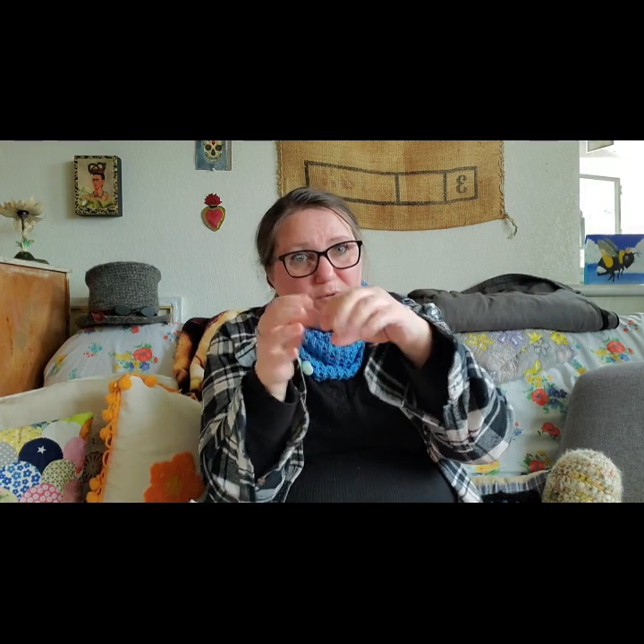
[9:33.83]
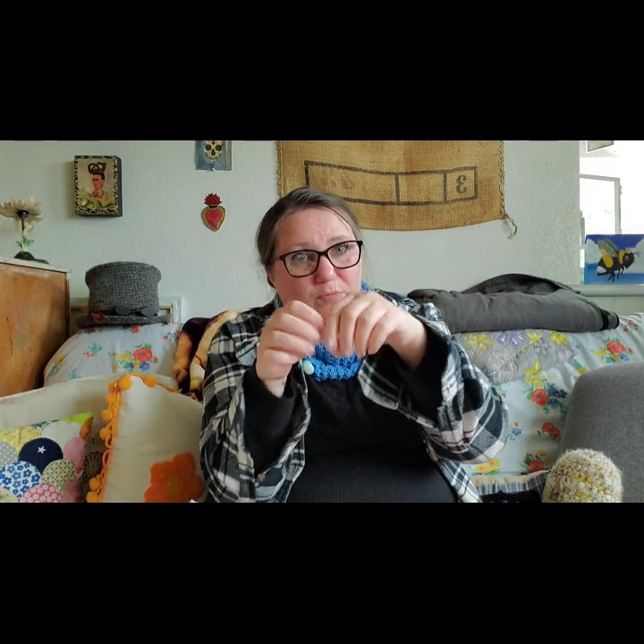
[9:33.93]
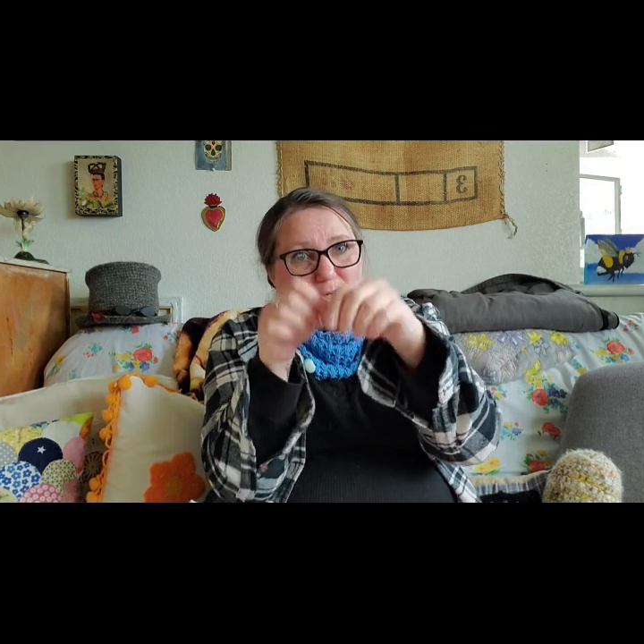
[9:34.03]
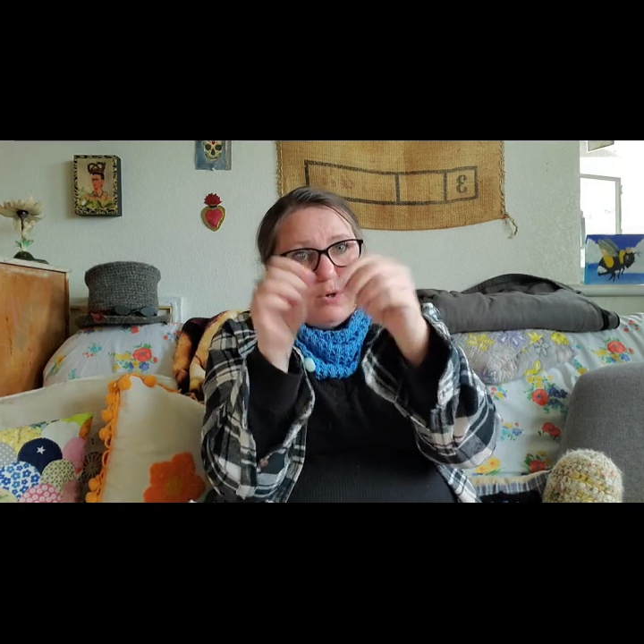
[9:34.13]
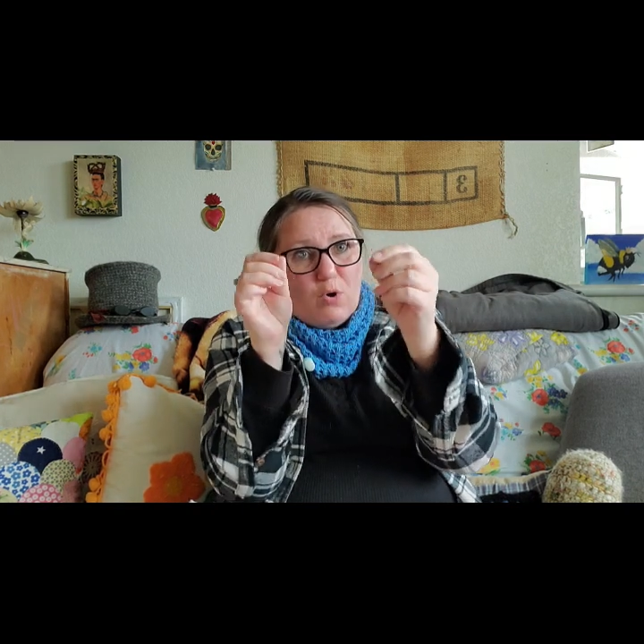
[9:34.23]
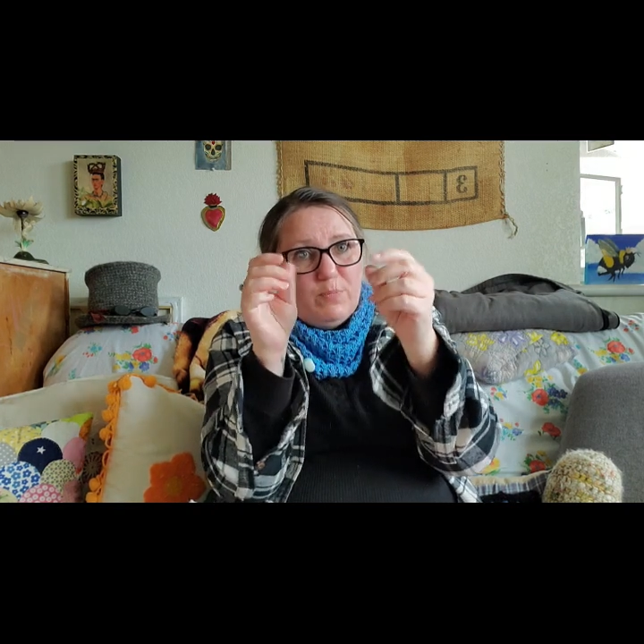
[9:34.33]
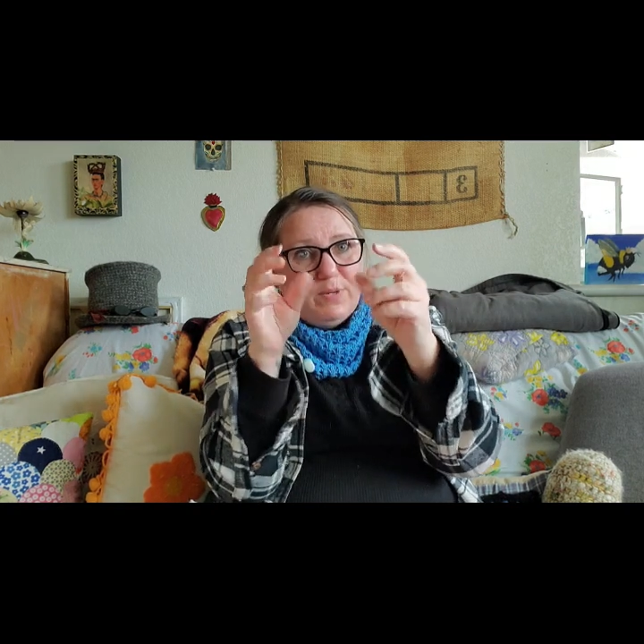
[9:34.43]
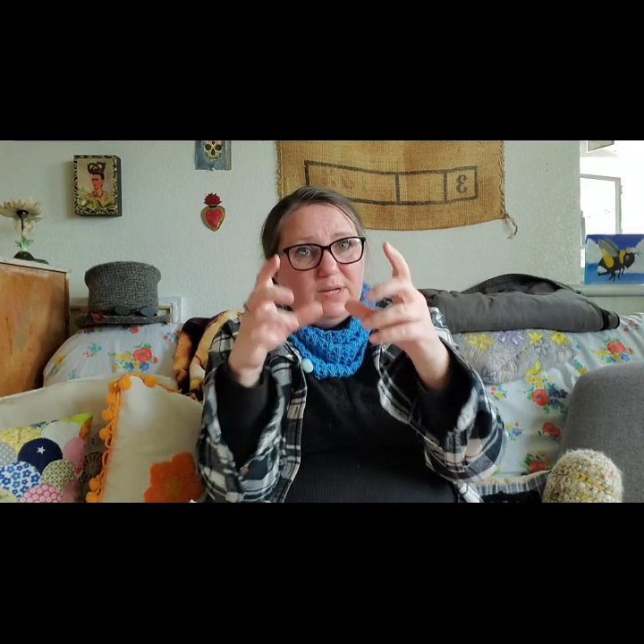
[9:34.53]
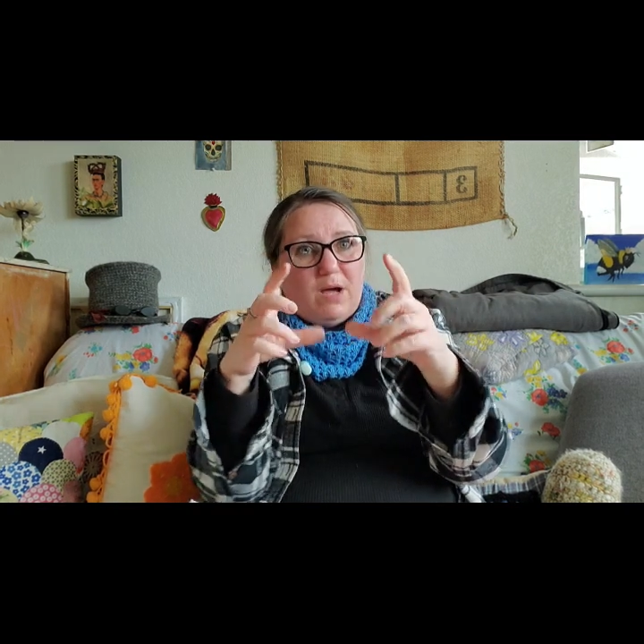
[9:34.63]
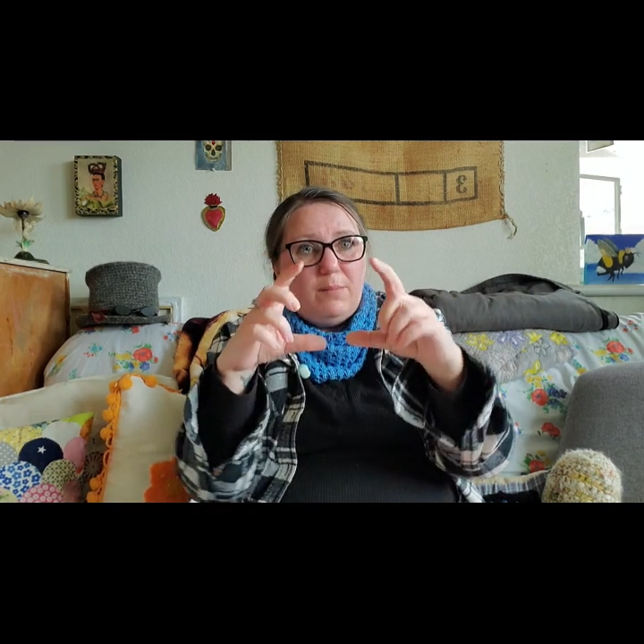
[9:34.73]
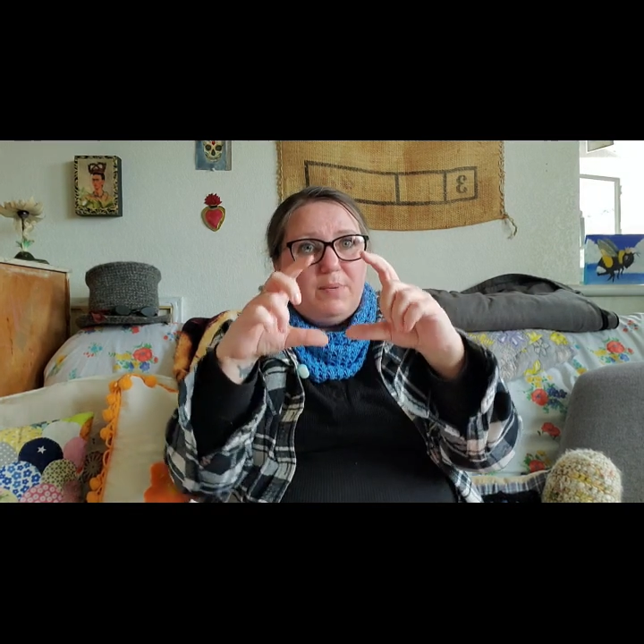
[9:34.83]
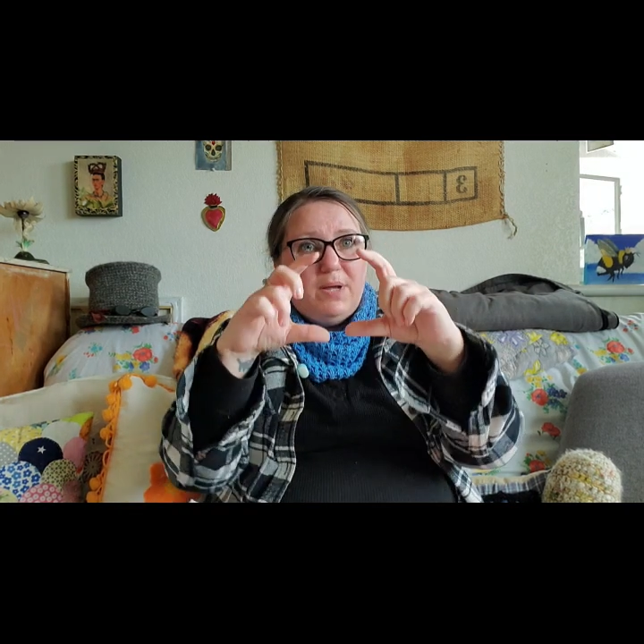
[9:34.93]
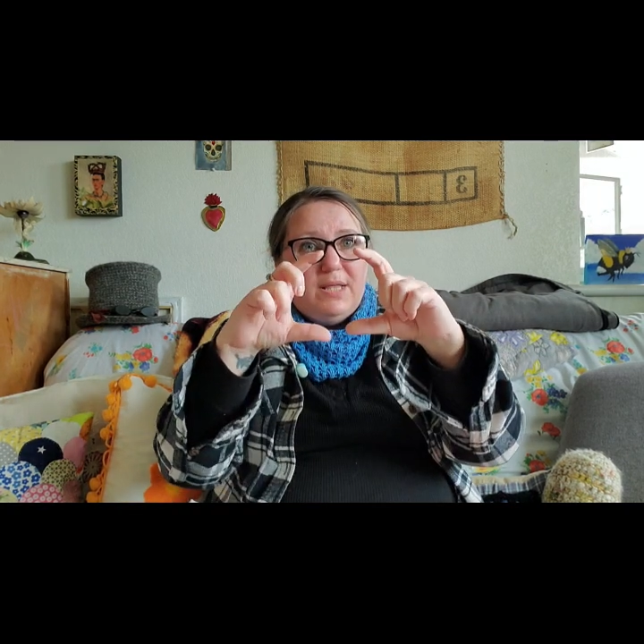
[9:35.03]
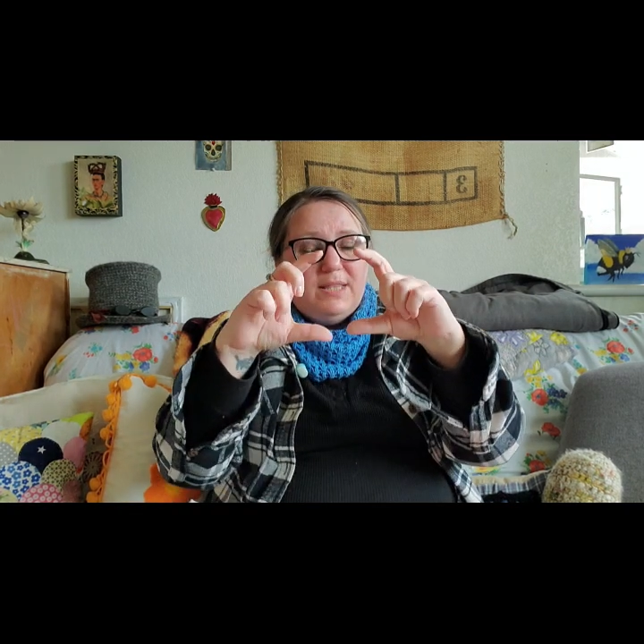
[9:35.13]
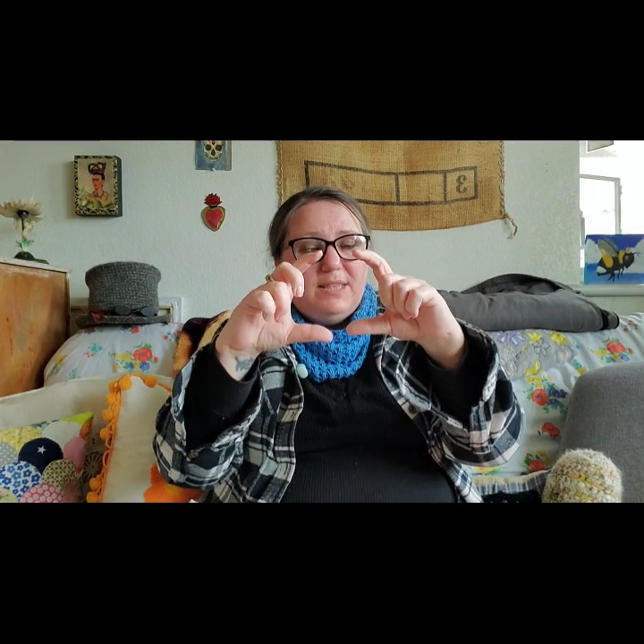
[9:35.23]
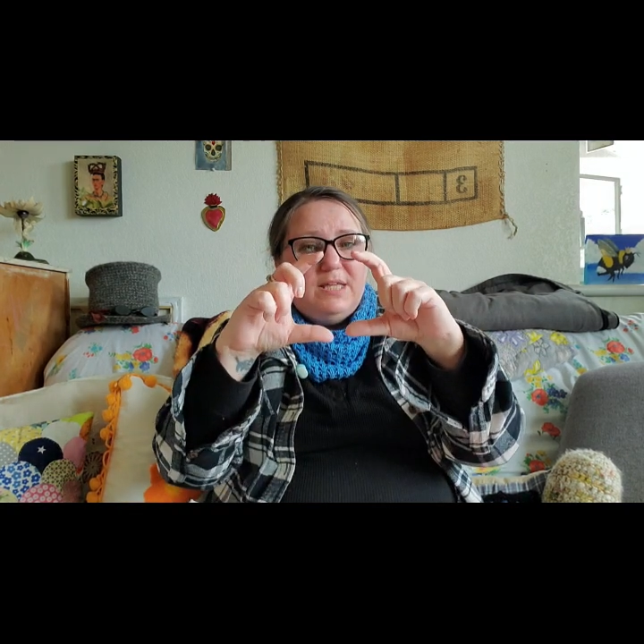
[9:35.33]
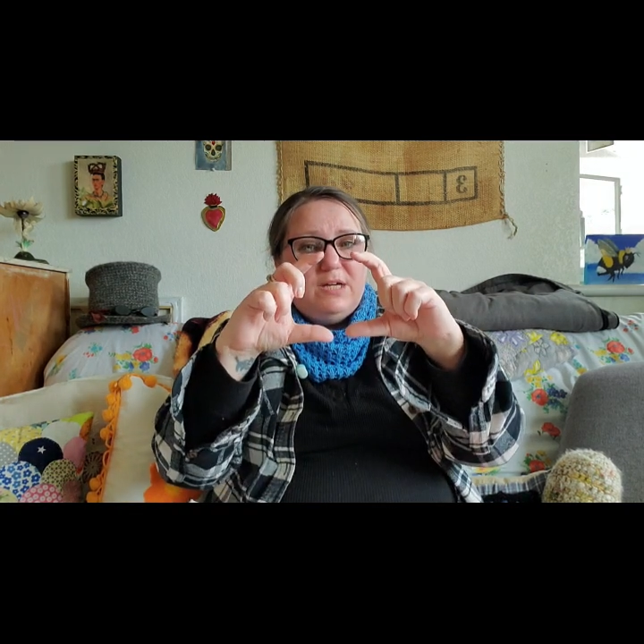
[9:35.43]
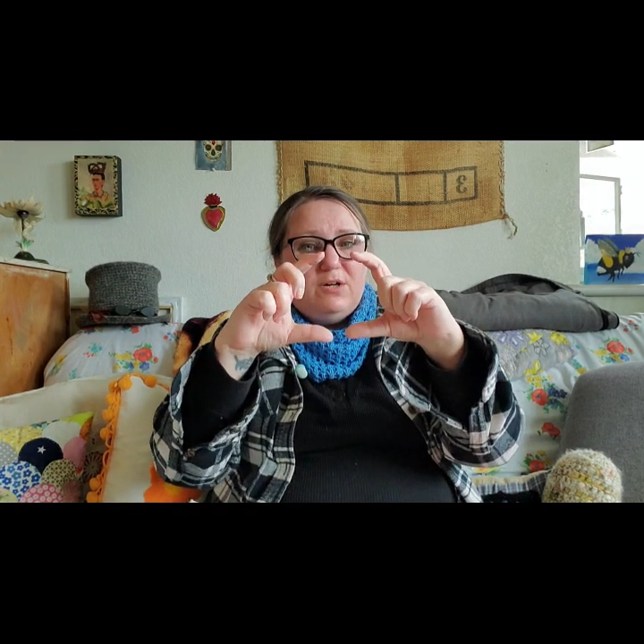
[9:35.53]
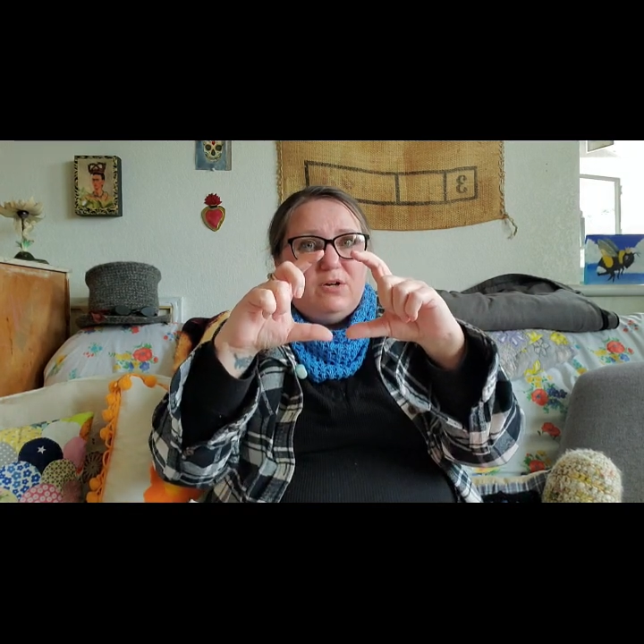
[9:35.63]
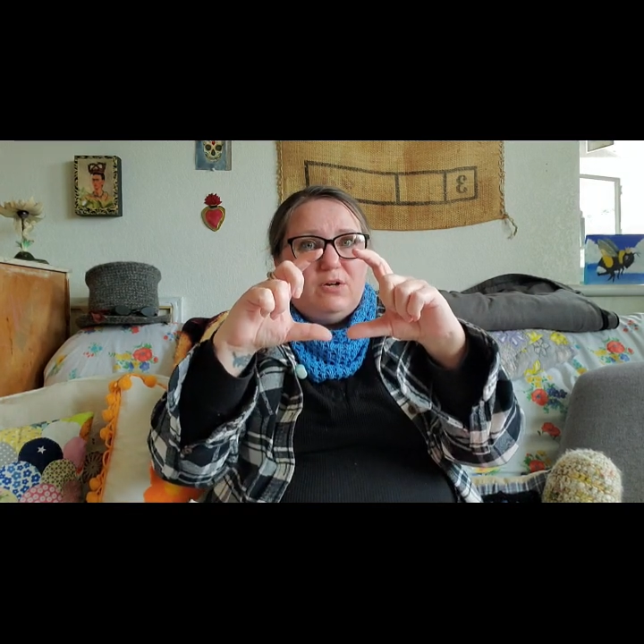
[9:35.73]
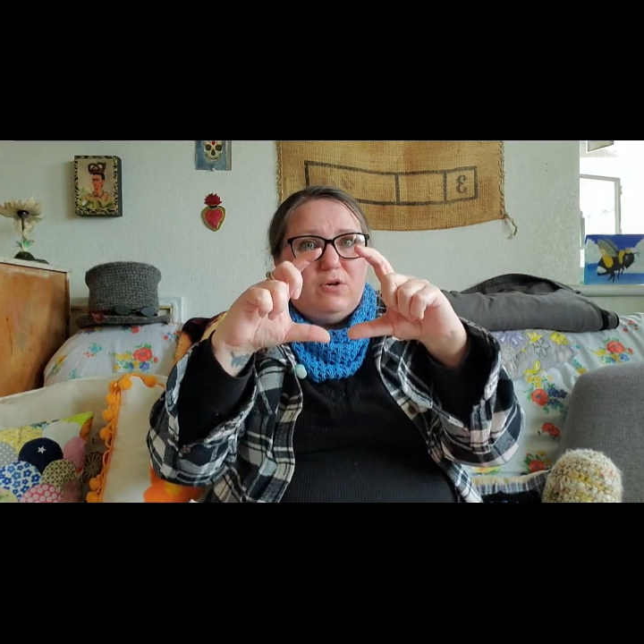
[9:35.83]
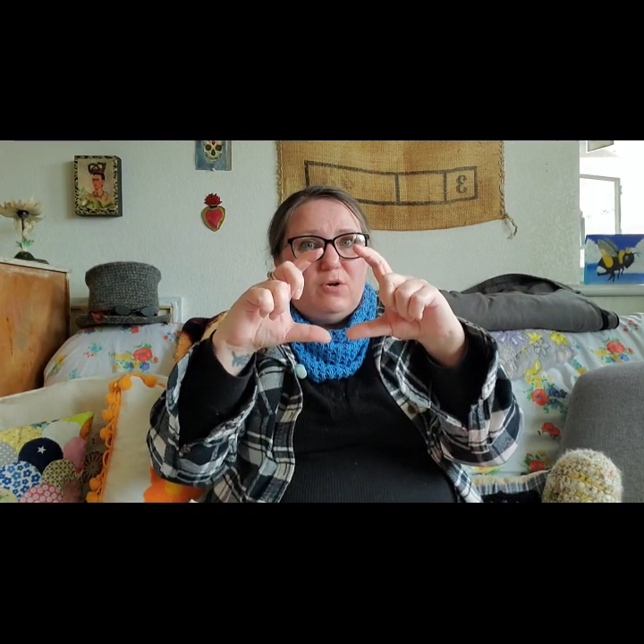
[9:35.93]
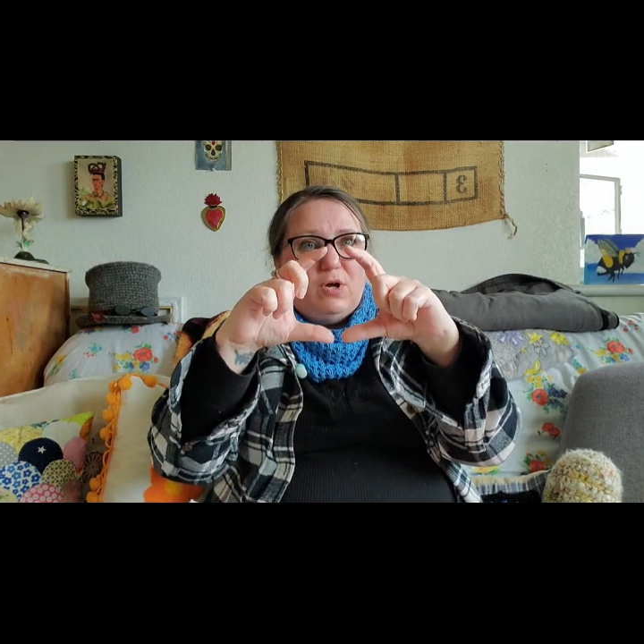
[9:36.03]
and when you open it up, their